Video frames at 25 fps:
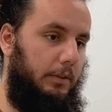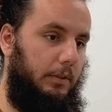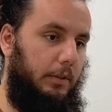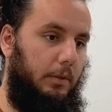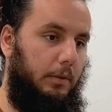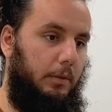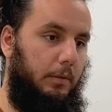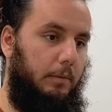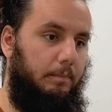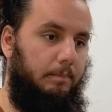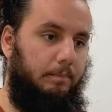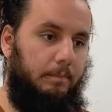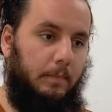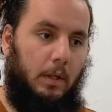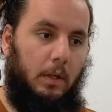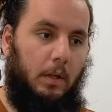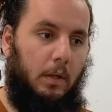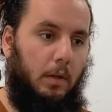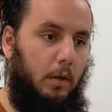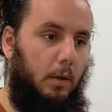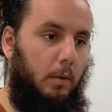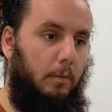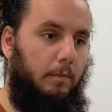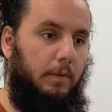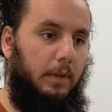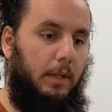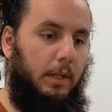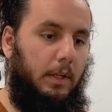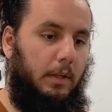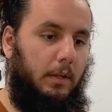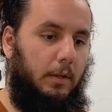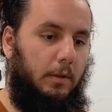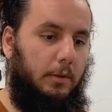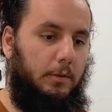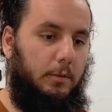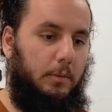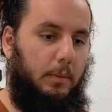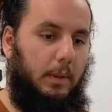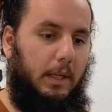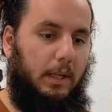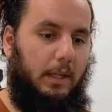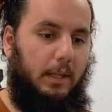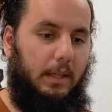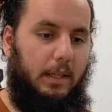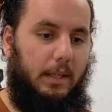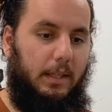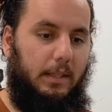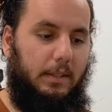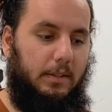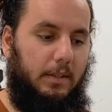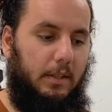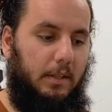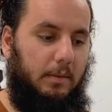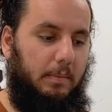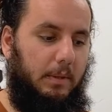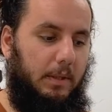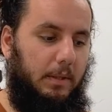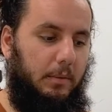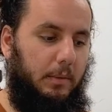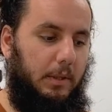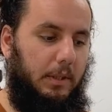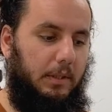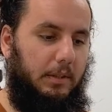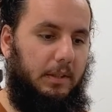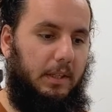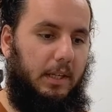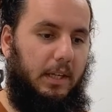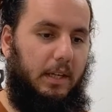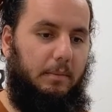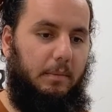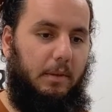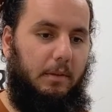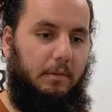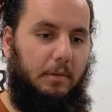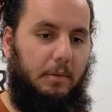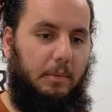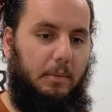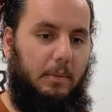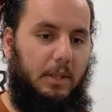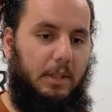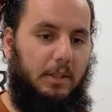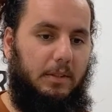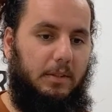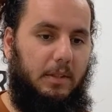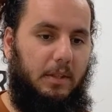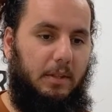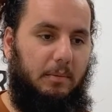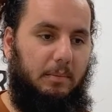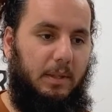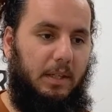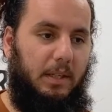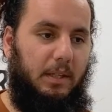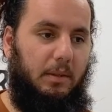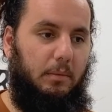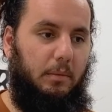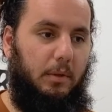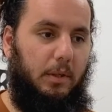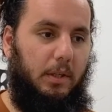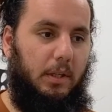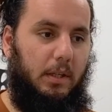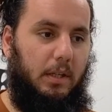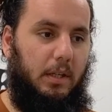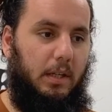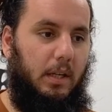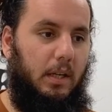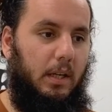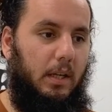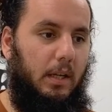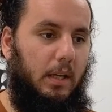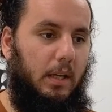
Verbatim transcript: So hopefully it goes well. It is going to be a weird time. Everybody's going to be at work,